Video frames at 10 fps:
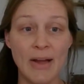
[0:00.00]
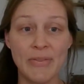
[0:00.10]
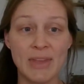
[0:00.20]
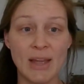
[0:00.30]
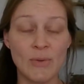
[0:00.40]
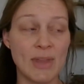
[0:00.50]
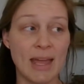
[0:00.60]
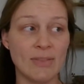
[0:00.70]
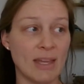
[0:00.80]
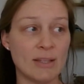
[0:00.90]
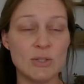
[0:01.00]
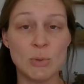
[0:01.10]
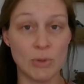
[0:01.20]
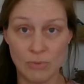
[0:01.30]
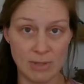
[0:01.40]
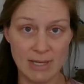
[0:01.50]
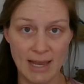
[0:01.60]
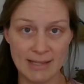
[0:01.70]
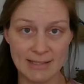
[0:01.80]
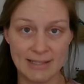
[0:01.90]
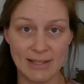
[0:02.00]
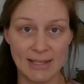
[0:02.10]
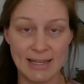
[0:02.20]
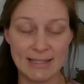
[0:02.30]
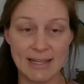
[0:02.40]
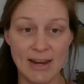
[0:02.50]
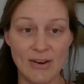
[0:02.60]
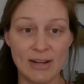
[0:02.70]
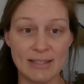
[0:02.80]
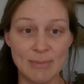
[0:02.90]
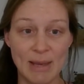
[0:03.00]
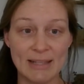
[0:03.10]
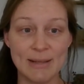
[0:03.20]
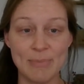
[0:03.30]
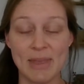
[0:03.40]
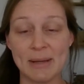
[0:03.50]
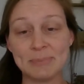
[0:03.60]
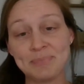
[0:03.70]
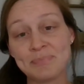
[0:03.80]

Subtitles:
I think I only had like 2 or 3 days until the quinceanera to make something.